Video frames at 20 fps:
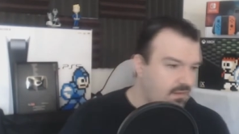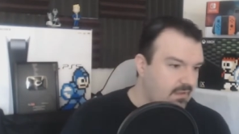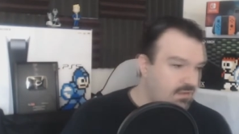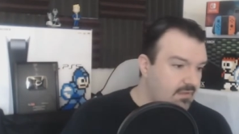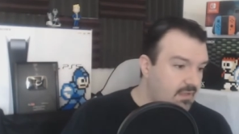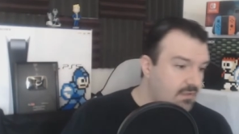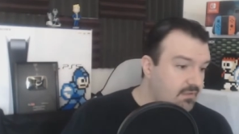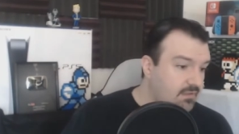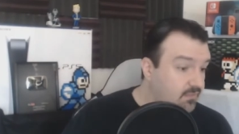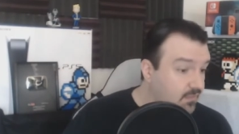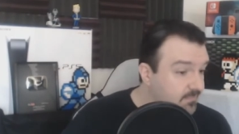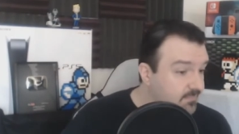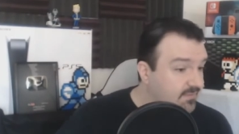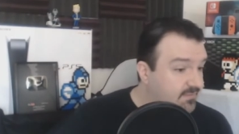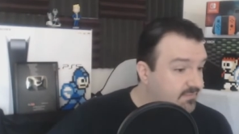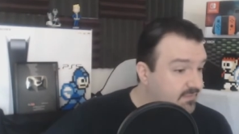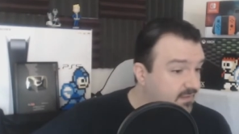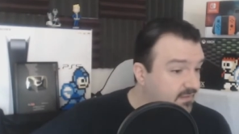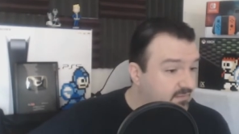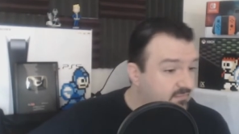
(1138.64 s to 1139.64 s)
And then
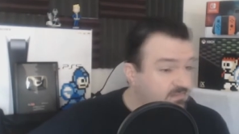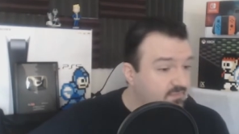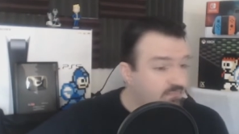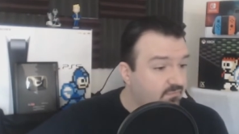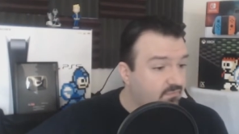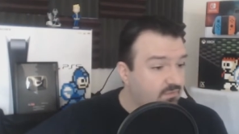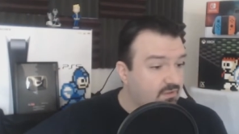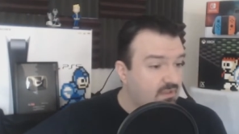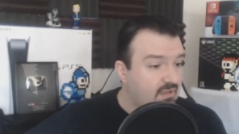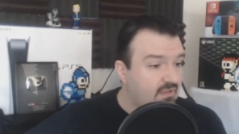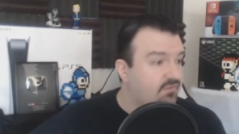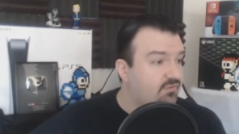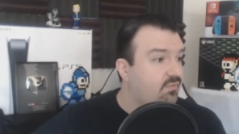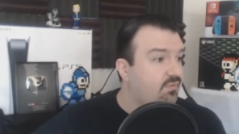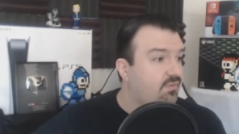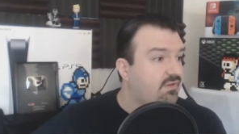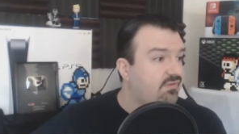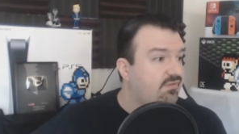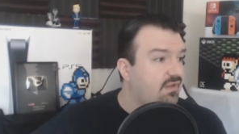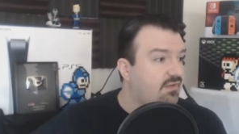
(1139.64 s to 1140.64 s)
Clementine tipped me
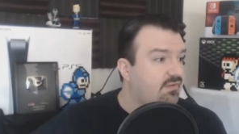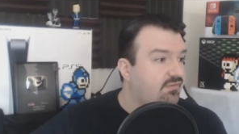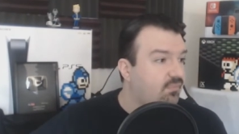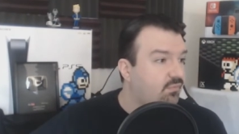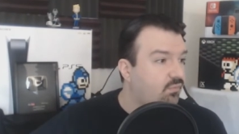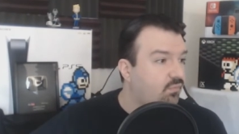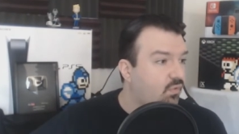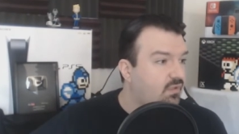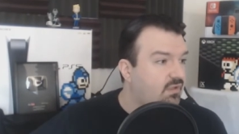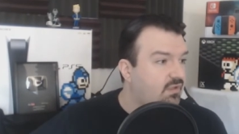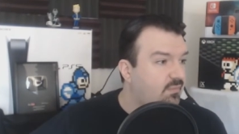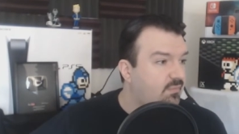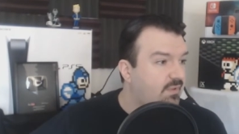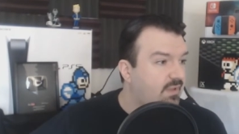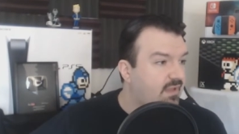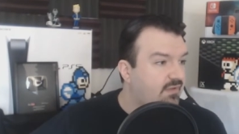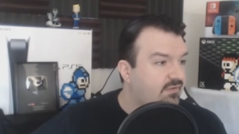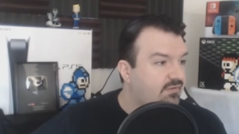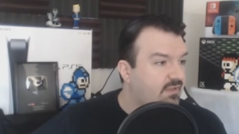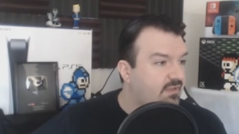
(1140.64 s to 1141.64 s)
$4.20. So one of the
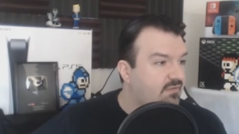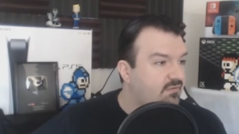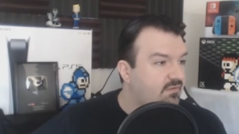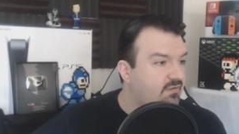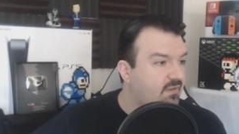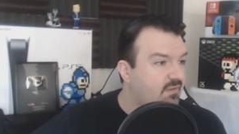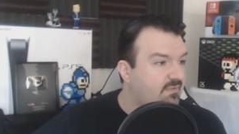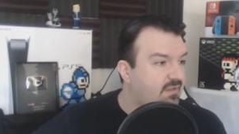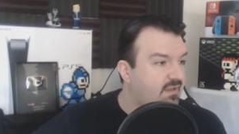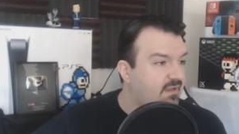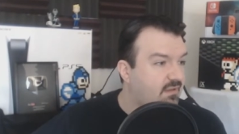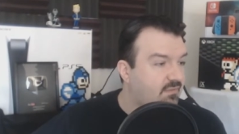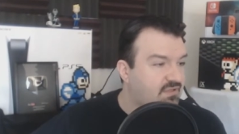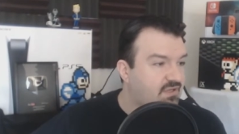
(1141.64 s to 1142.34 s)
best. Thank you, Clementine.